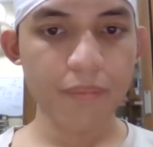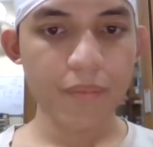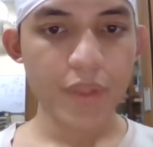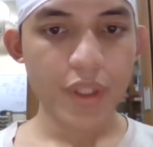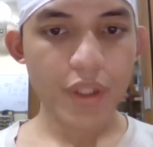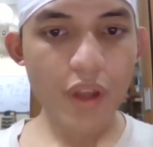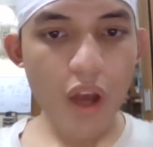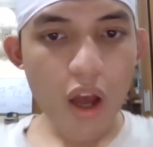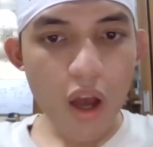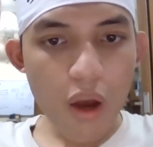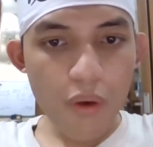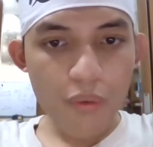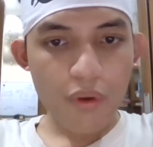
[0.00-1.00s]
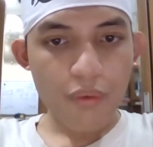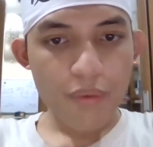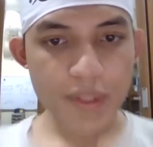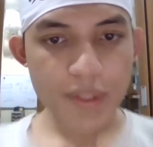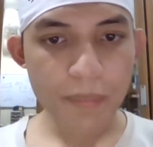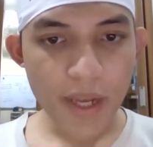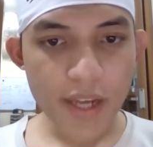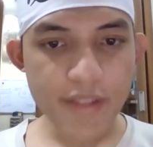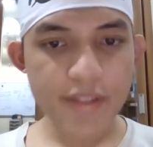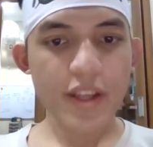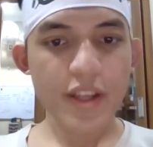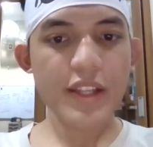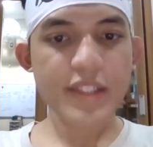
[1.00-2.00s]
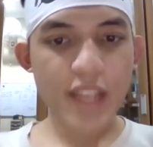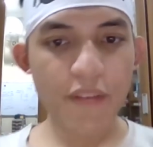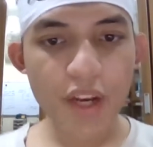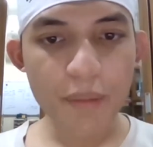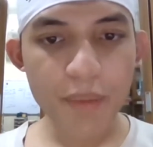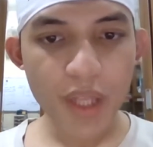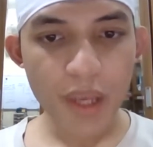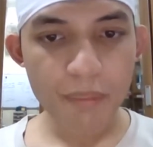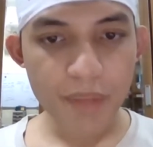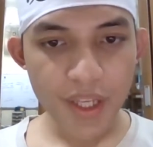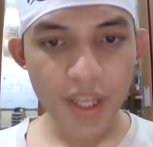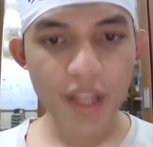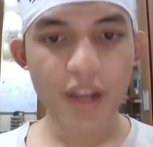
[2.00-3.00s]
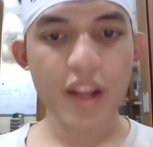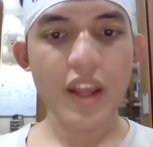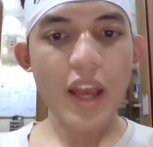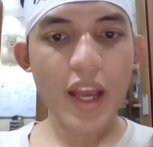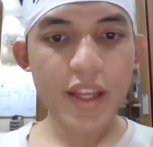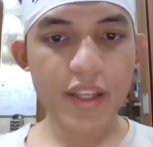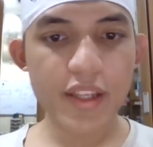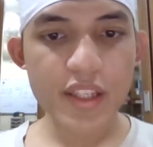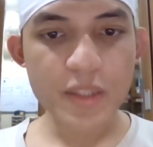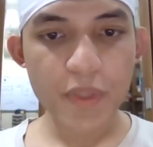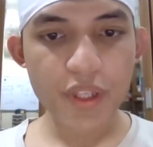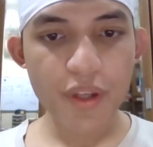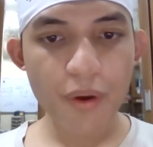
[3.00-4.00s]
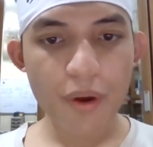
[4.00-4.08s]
Yo! What's up guys? It's Kevin Gaming here, and in this video,